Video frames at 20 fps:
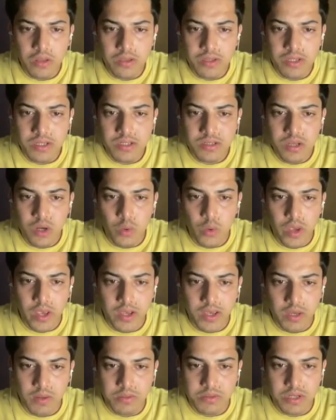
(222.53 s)
This is the way
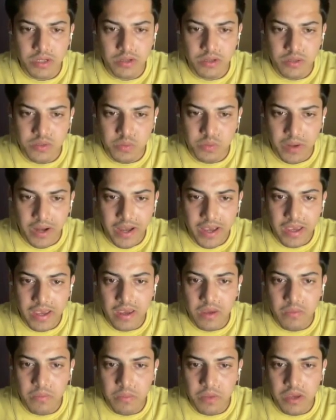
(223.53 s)
I give signals. Buy
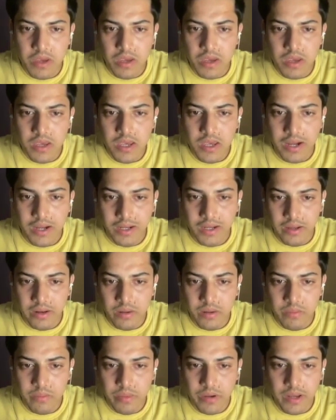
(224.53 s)
APE at
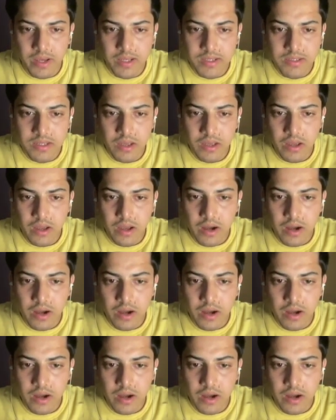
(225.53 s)
current price,